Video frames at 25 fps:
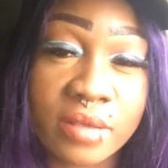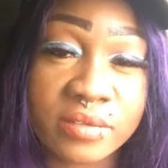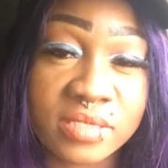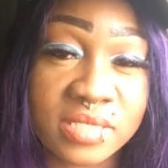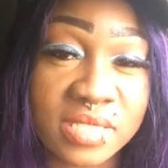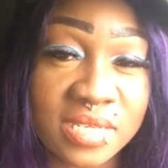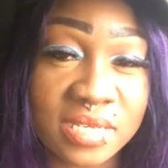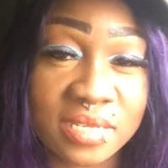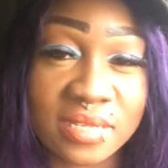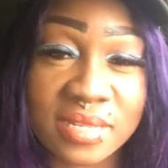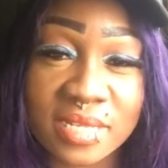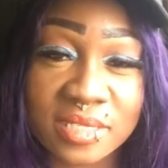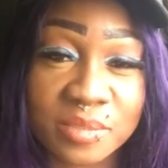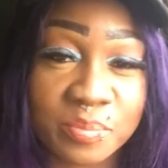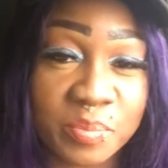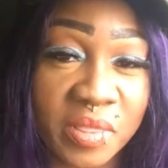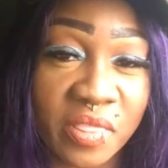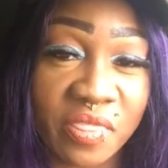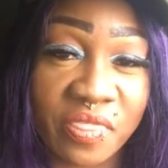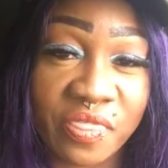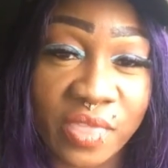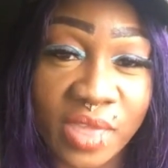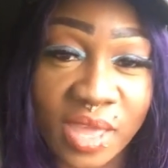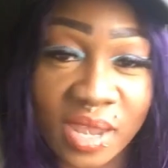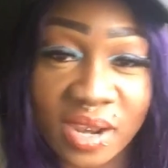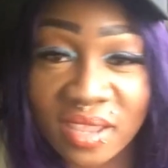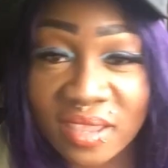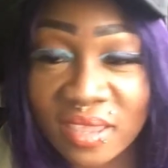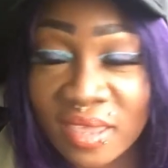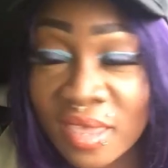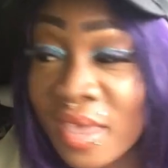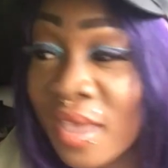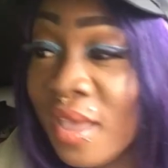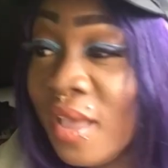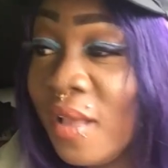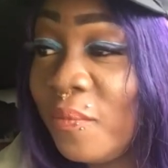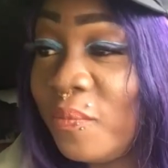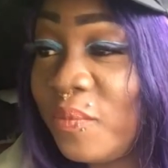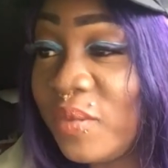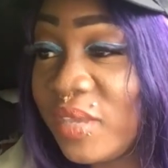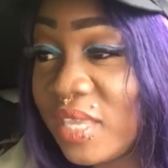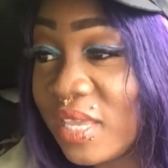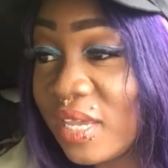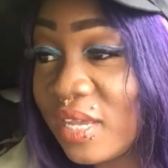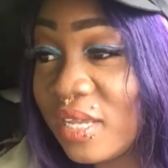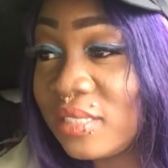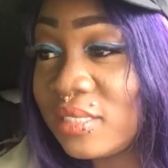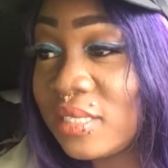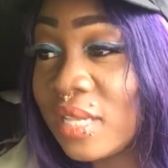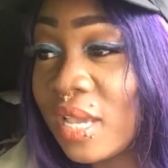I was thinking that's pathetic,
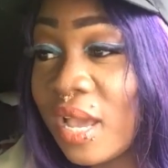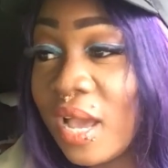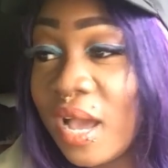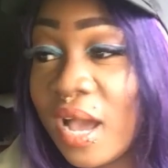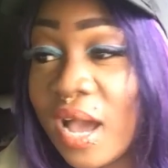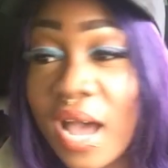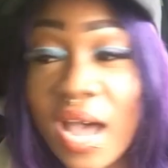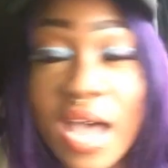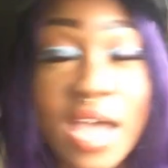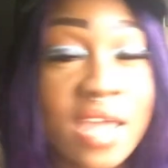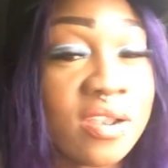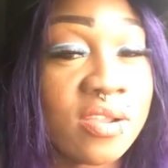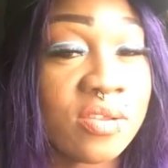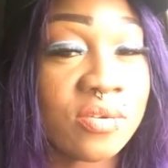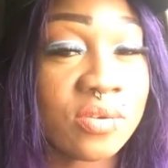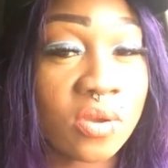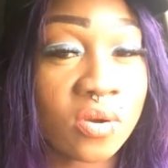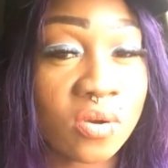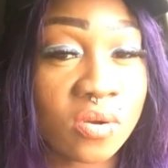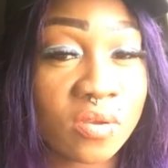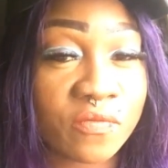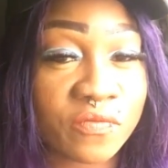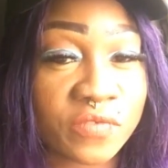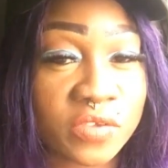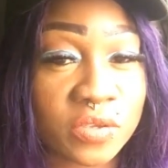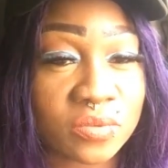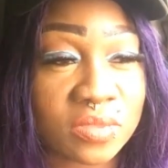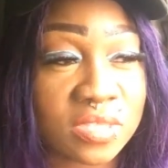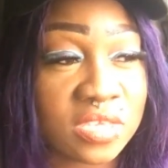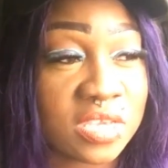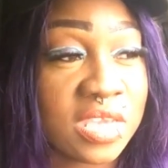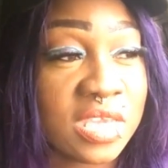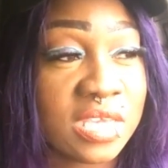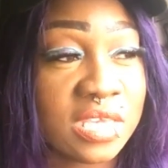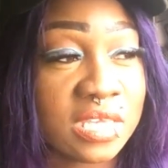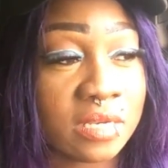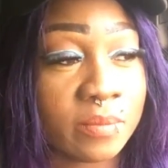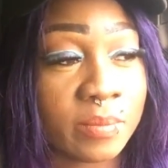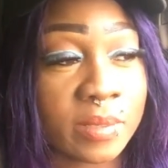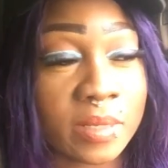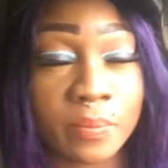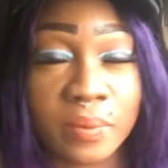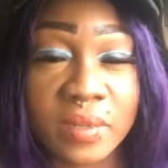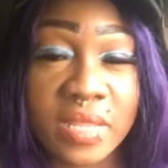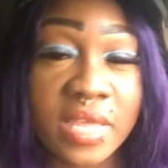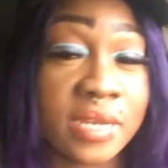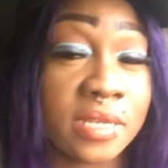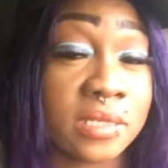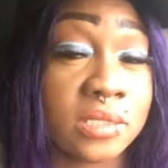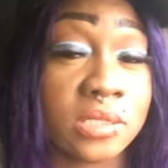because I don't know if you, he could have been
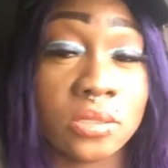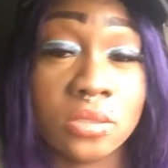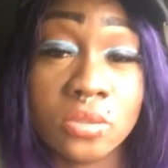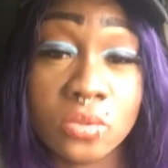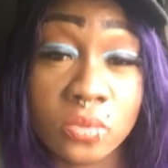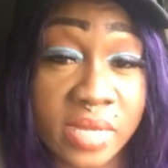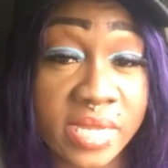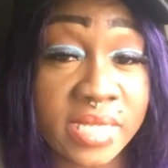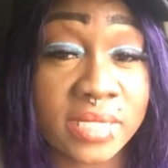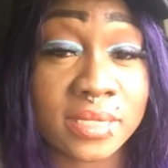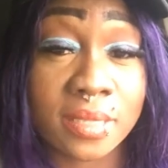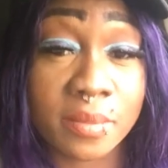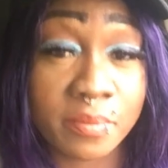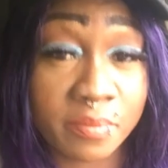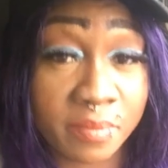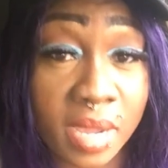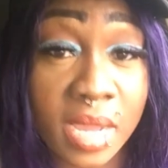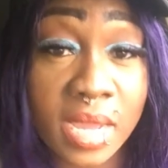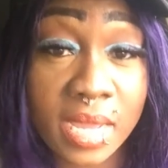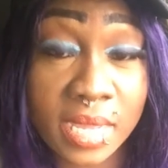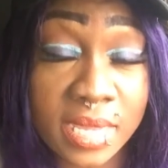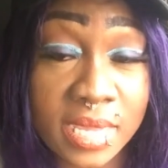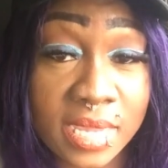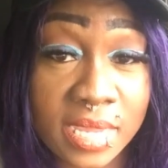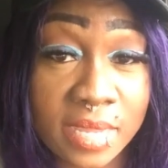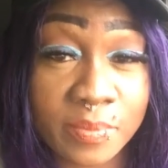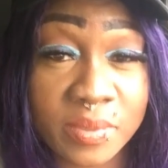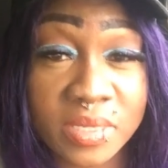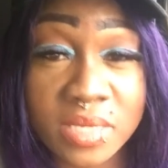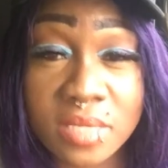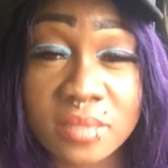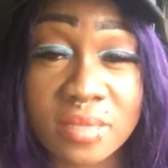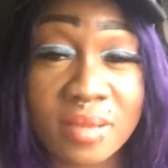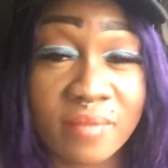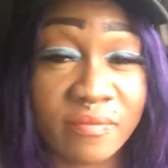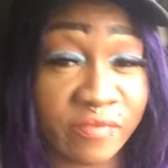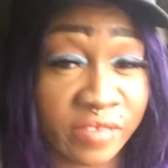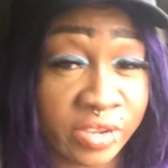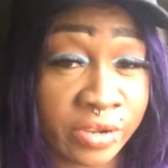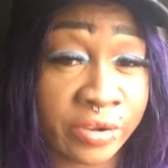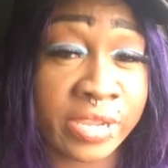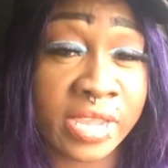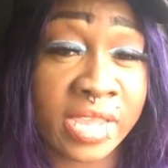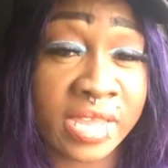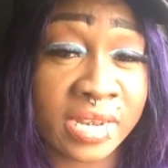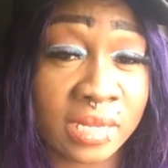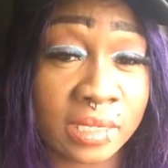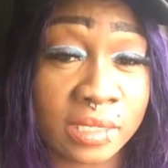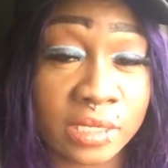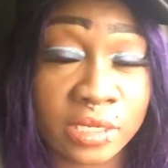playing it two ways in my head, because I'm very
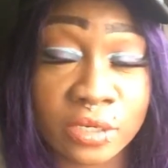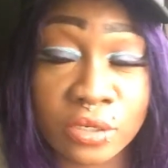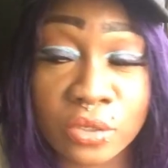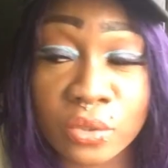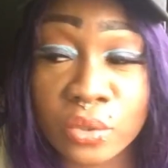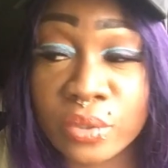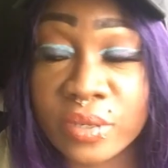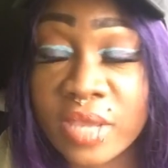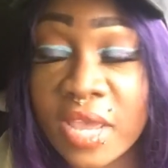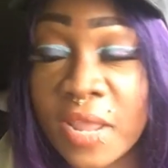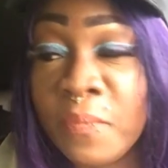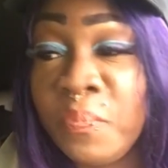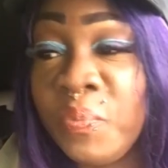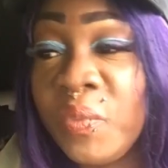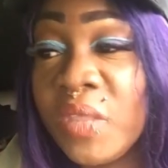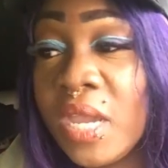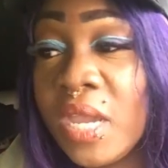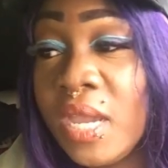analytical, okay?